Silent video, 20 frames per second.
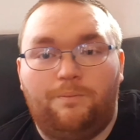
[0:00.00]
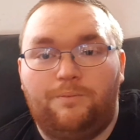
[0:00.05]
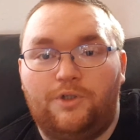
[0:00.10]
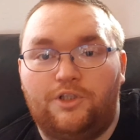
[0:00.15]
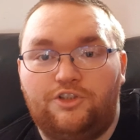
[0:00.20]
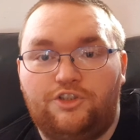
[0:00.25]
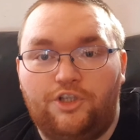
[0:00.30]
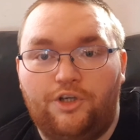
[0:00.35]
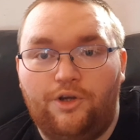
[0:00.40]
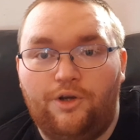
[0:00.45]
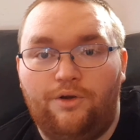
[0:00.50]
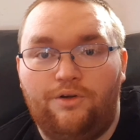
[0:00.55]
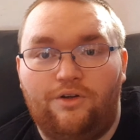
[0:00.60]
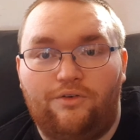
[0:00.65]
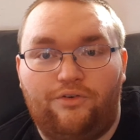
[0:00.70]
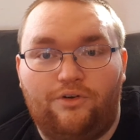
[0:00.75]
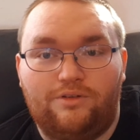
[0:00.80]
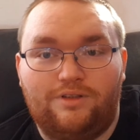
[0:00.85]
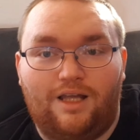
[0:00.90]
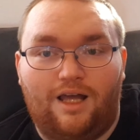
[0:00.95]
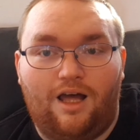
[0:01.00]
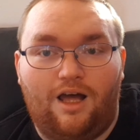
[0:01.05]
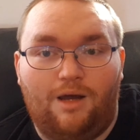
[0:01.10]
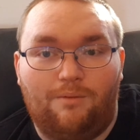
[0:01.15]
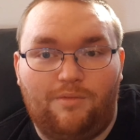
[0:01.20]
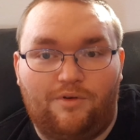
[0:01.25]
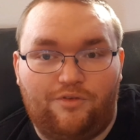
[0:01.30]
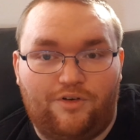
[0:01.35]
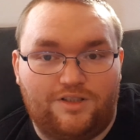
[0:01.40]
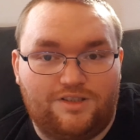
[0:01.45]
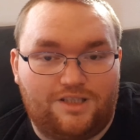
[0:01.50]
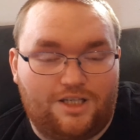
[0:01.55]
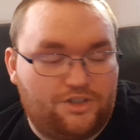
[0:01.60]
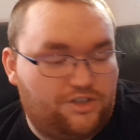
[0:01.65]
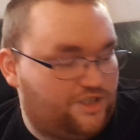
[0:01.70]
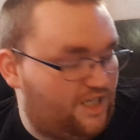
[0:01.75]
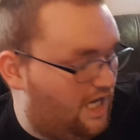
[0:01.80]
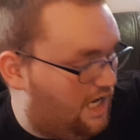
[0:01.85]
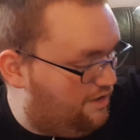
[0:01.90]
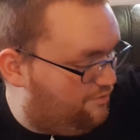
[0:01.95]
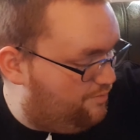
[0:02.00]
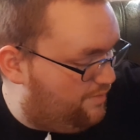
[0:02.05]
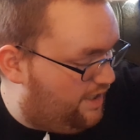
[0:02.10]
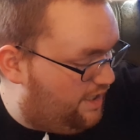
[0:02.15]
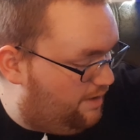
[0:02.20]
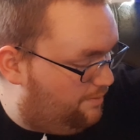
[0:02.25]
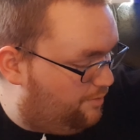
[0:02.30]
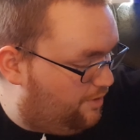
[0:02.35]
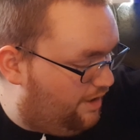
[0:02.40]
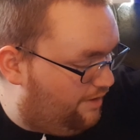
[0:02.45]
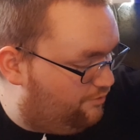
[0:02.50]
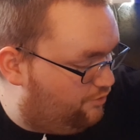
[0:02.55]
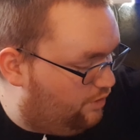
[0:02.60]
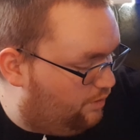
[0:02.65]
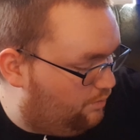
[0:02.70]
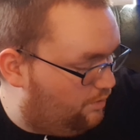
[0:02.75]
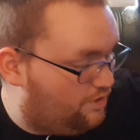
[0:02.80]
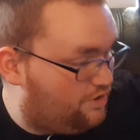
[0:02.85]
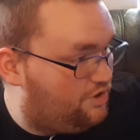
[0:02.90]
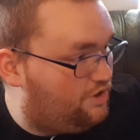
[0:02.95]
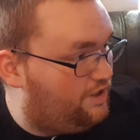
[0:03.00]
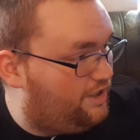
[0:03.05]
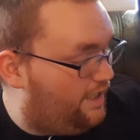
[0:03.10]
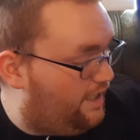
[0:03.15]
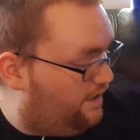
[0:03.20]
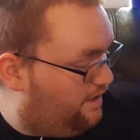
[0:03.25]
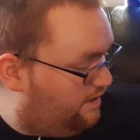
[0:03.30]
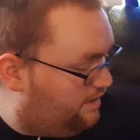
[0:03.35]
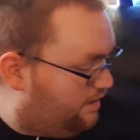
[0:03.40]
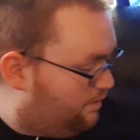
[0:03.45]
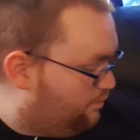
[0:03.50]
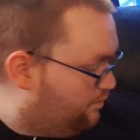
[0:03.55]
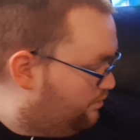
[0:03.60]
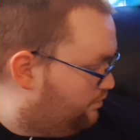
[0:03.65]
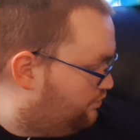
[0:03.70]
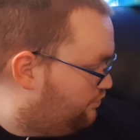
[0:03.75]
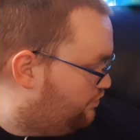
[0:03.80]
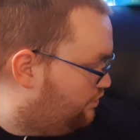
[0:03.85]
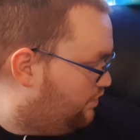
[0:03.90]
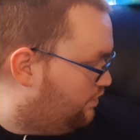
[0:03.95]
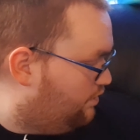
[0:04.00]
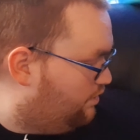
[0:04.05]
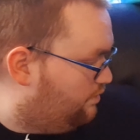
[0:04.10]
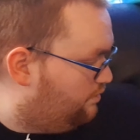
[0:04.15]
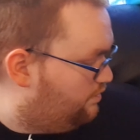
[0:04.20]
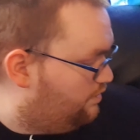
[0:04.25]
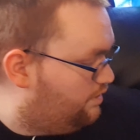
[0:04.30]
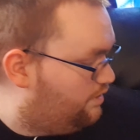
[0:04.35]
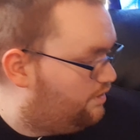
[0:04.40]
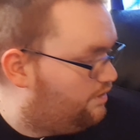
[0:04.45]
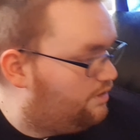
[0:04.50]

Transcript: Platoon, a film that my friend Sasha gave me, but I've not watched it yet, and I will soon.